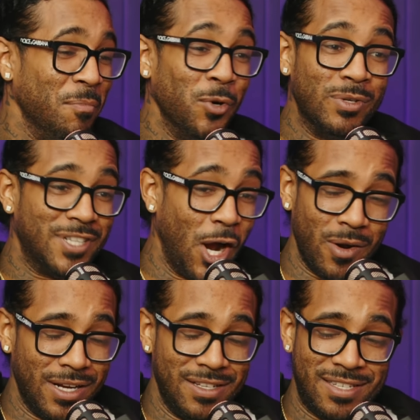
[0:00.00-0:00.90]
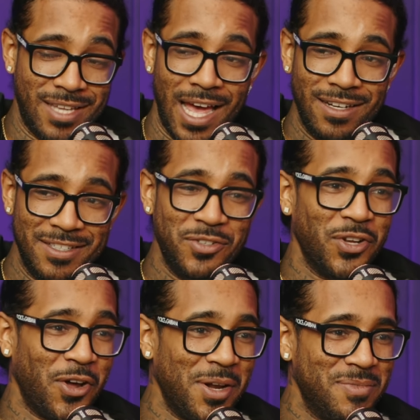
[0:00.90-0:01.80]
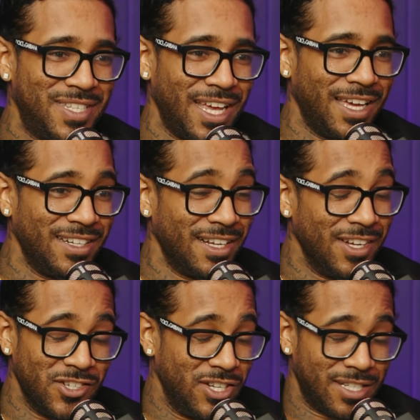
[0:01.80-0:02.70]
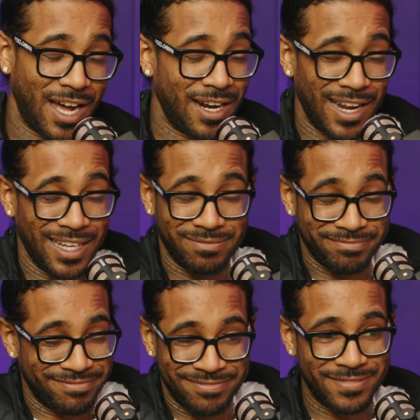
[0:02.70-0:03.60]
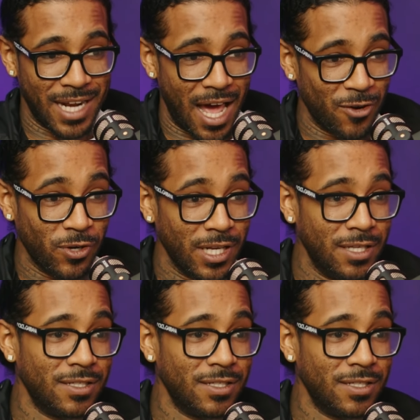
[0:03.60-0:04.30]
mood's already set. You know what I'm saying? She's kind of like, mm, not really,